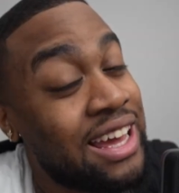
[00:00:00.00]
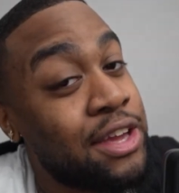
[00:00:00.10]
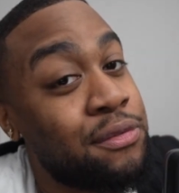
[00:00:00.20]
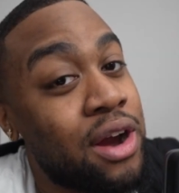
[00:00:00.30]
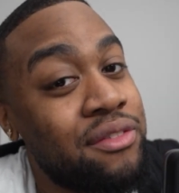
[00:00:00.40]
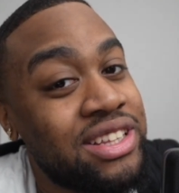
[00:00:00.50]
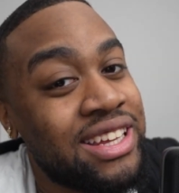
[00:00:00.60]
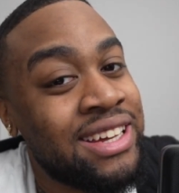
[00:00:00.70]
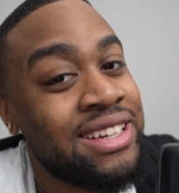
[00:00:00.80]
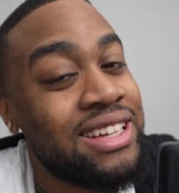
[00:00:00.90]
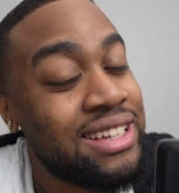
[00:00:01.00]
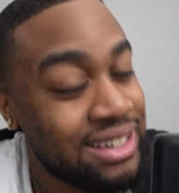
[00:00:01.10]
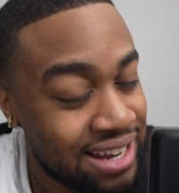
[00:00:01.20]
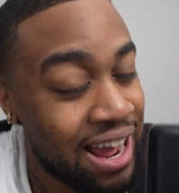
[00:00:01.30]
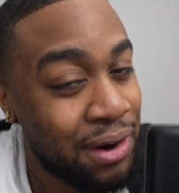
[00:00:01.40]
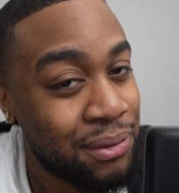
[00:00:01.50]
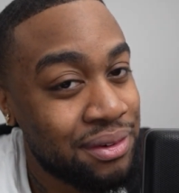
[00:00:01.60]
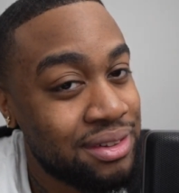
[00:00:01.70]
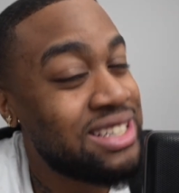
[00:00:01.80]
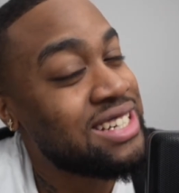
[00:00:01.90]
you for everything. Now,
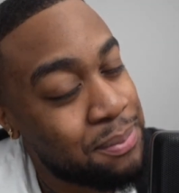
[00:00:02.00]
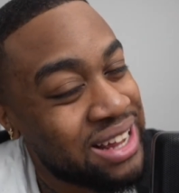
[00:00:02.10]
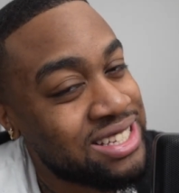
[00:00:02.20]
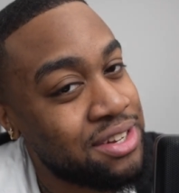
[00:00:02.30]
let's get back to the